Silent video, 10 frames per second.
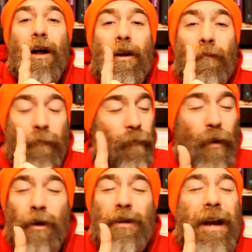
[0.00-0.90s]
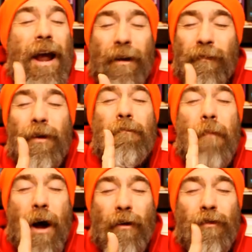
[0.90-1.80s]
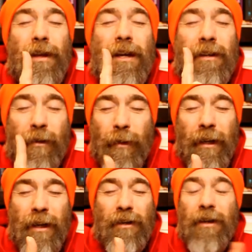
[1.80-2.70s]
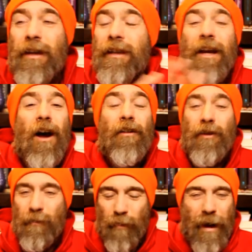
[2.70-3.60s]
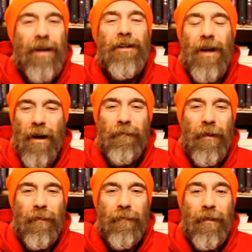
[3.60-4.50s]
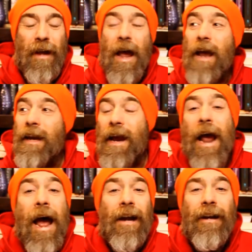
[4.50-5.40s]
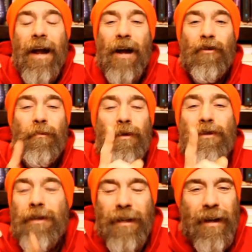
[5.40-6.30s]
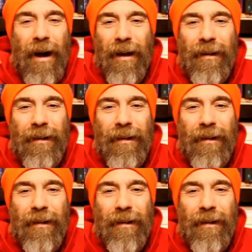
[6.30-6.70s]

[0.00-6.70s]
first ever monotheistic religion that the others branched off of. And they added attributes to God